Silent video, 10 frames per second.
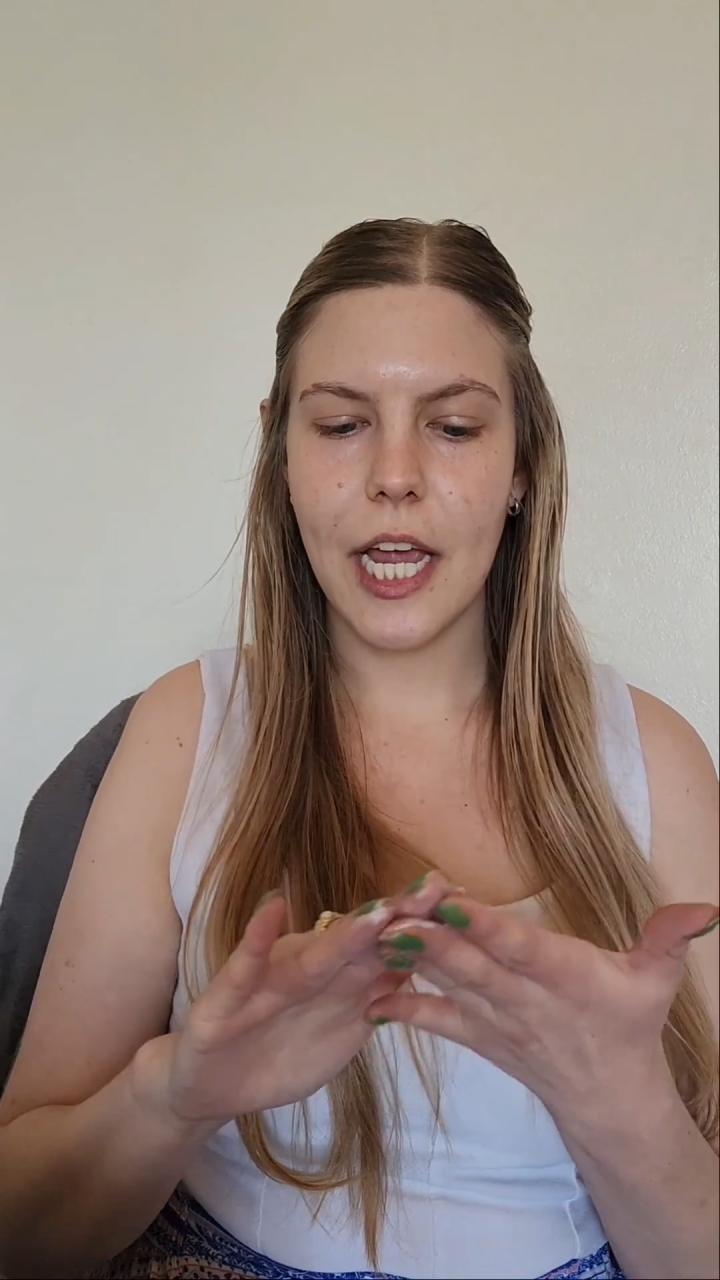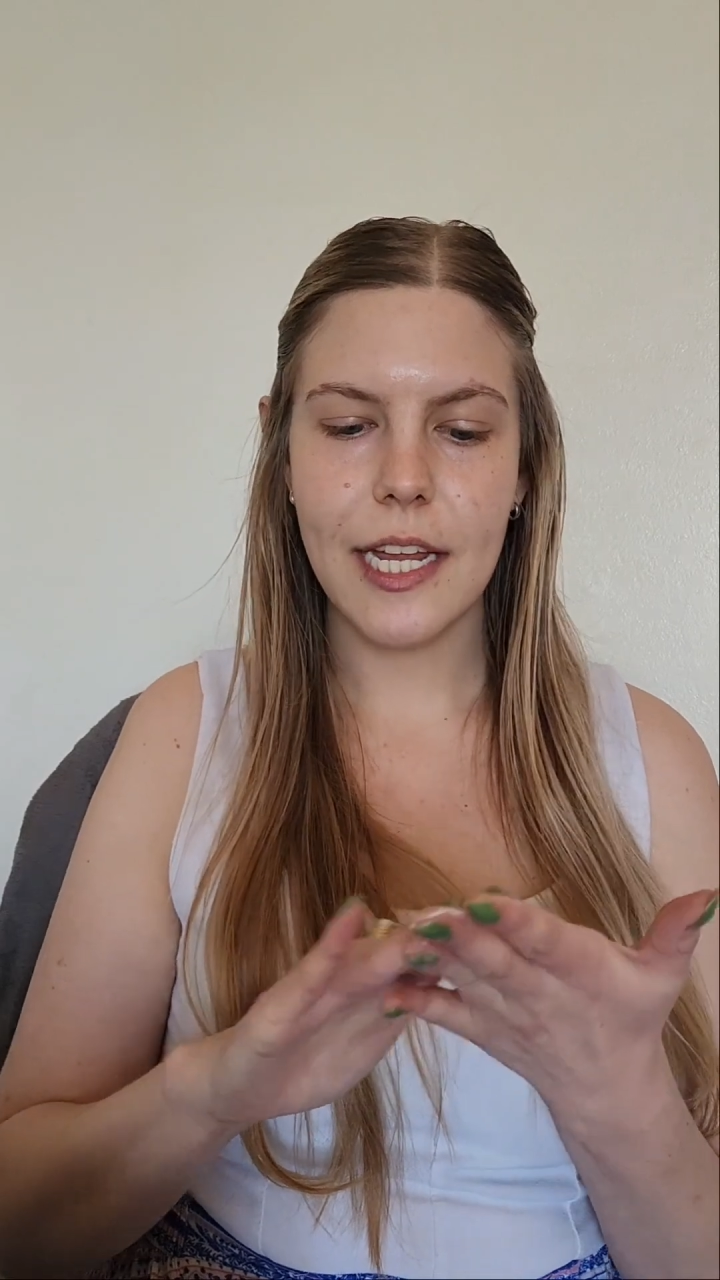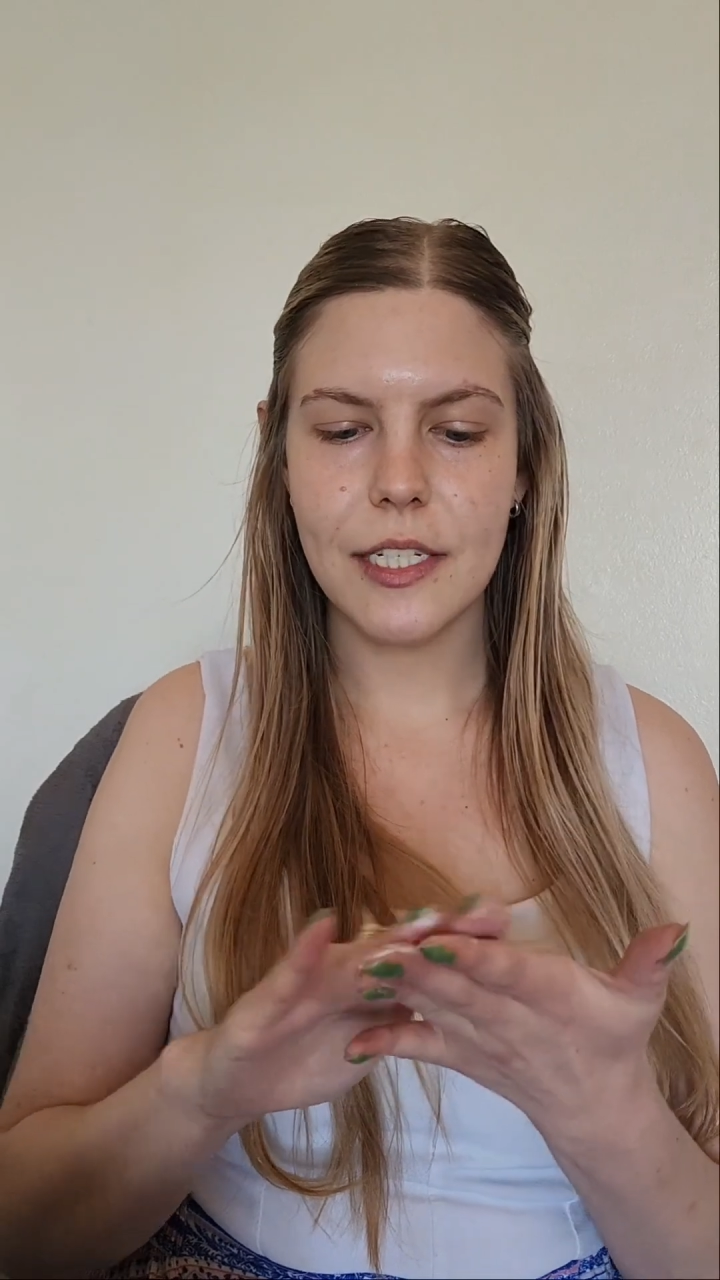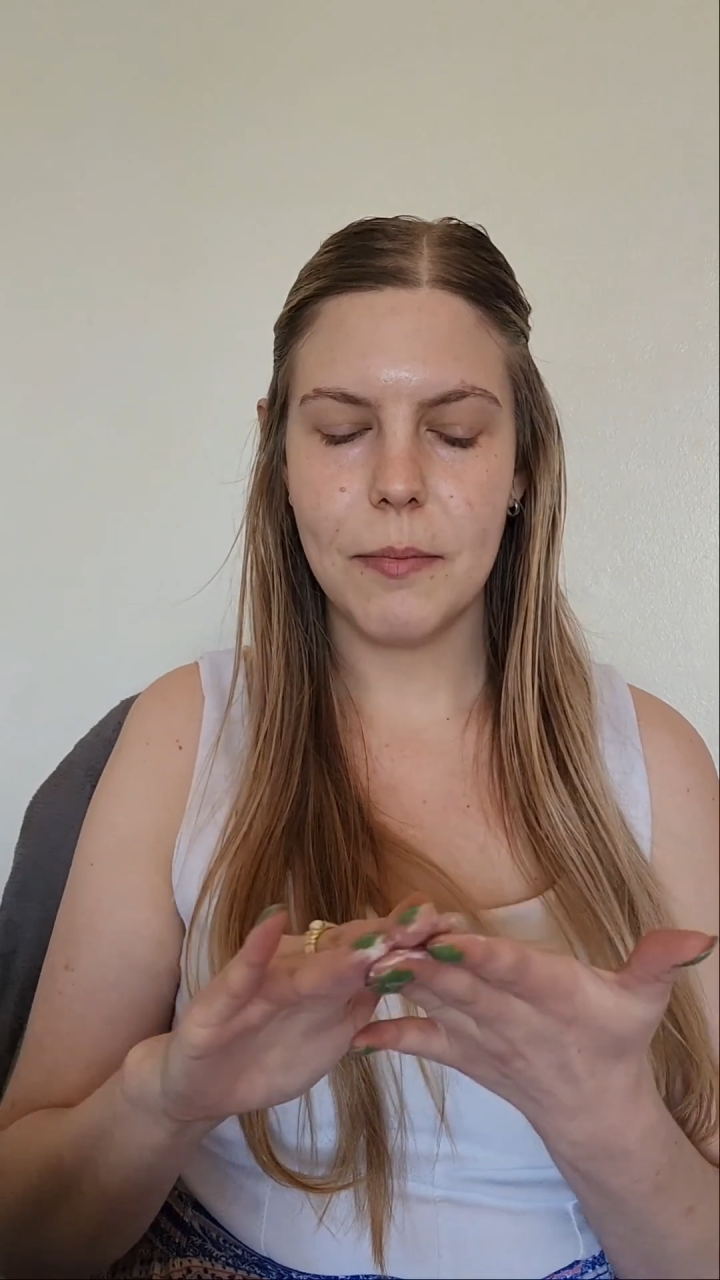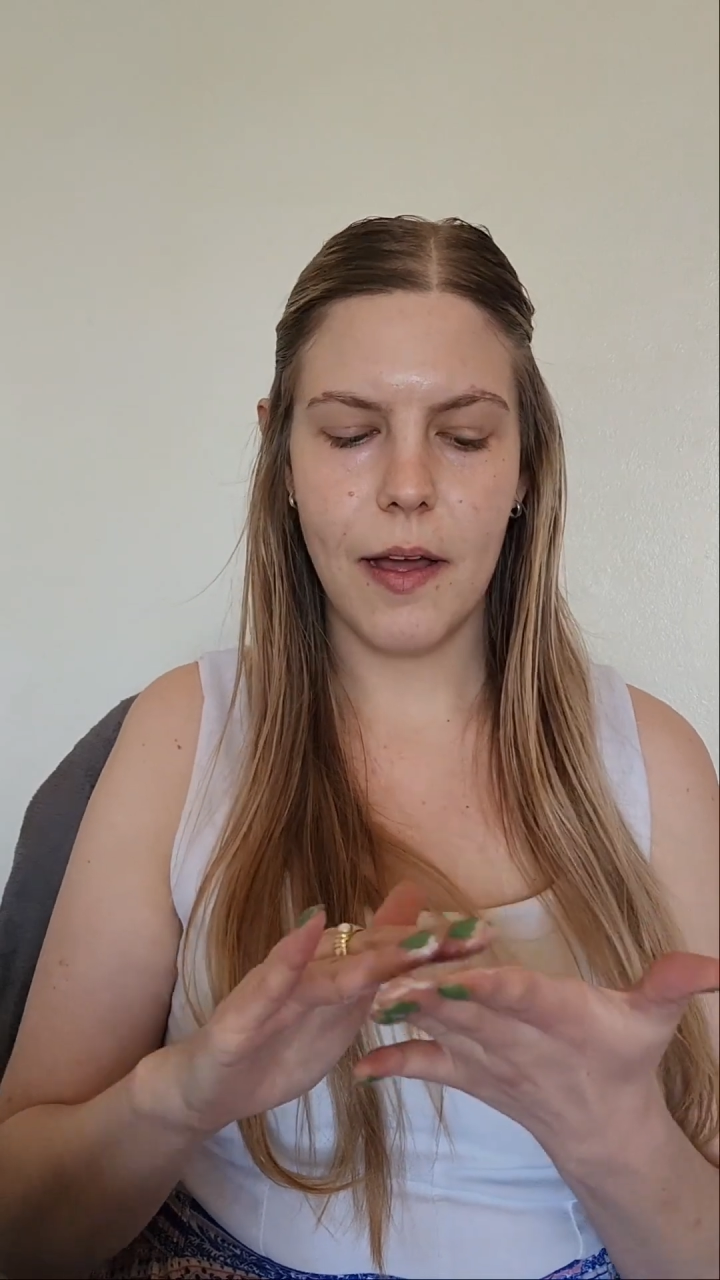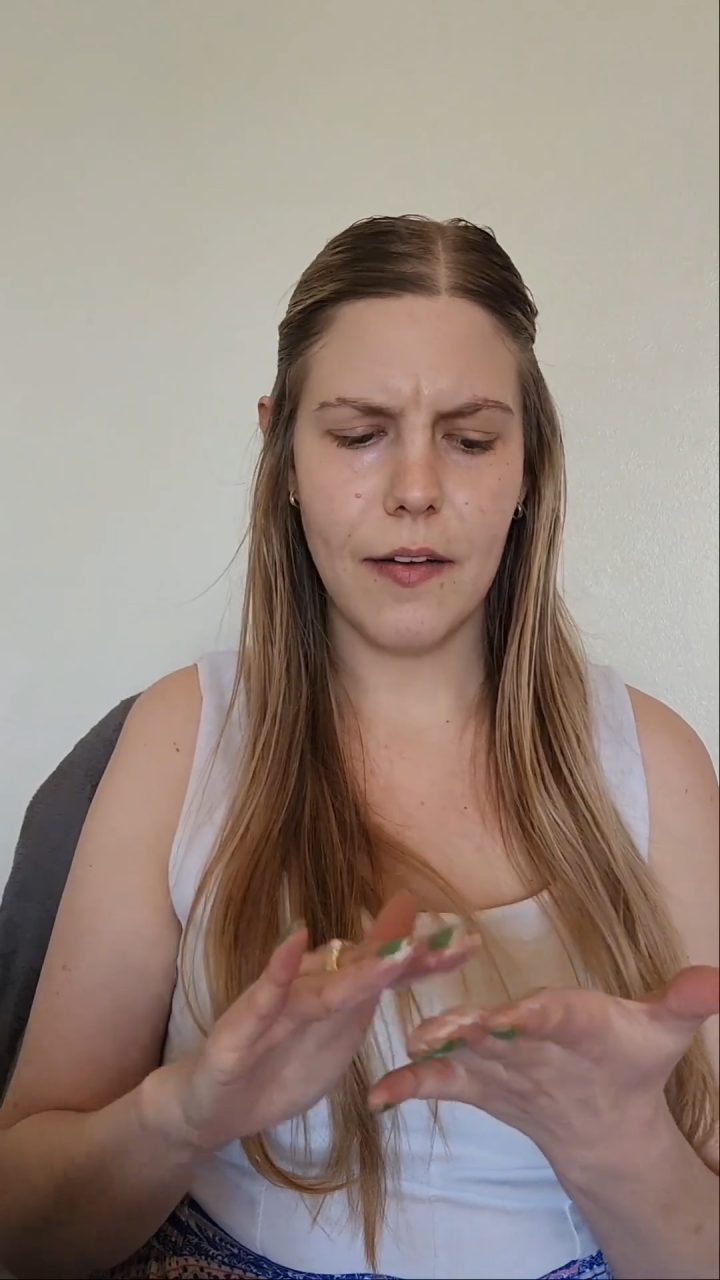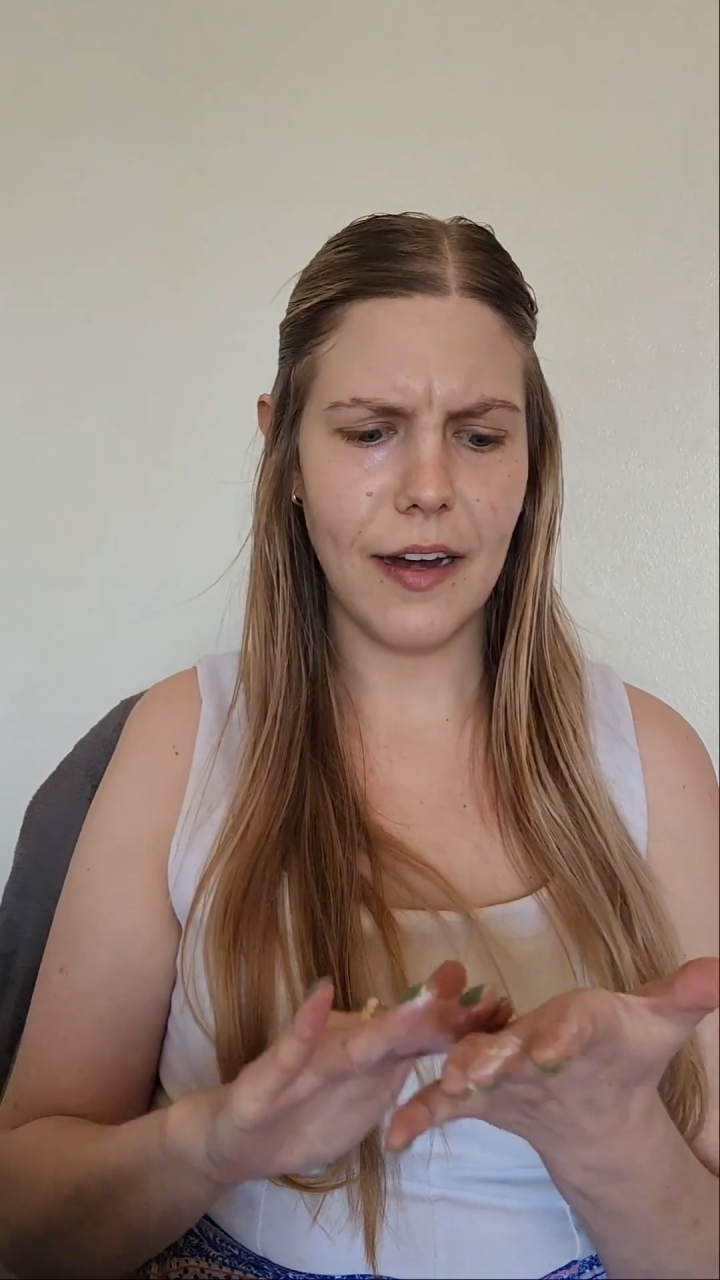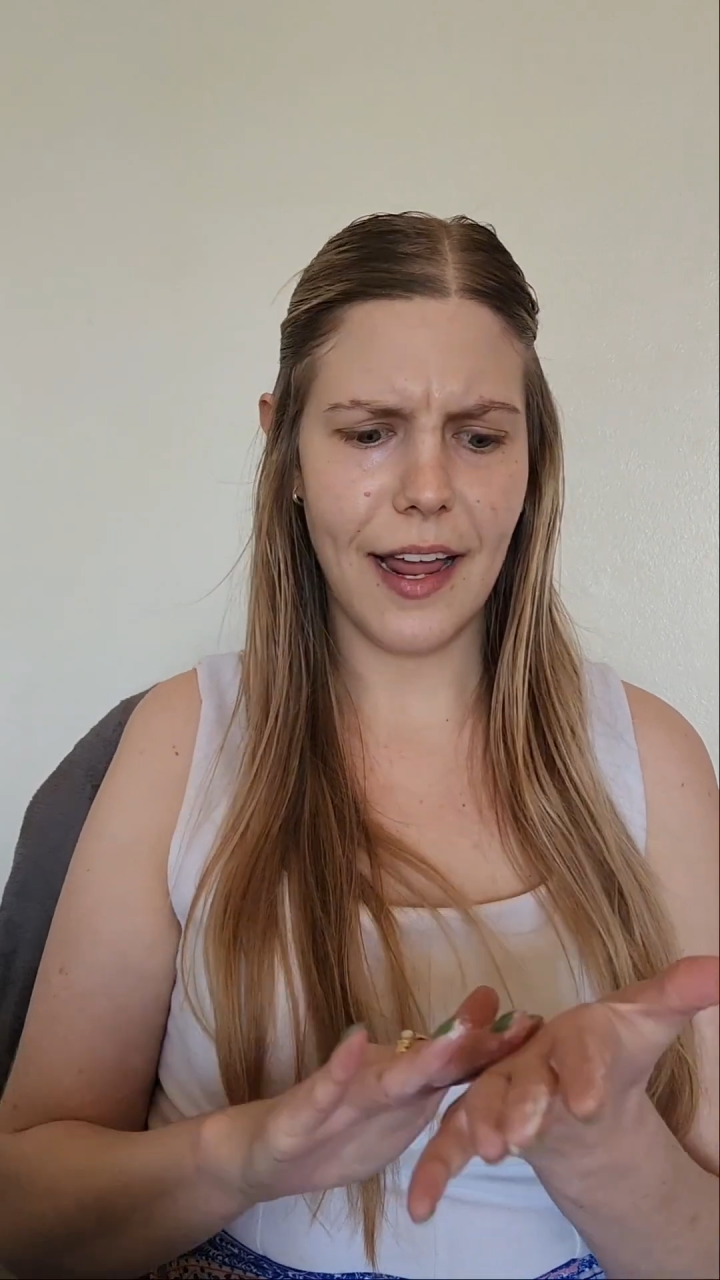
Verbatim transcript: chat about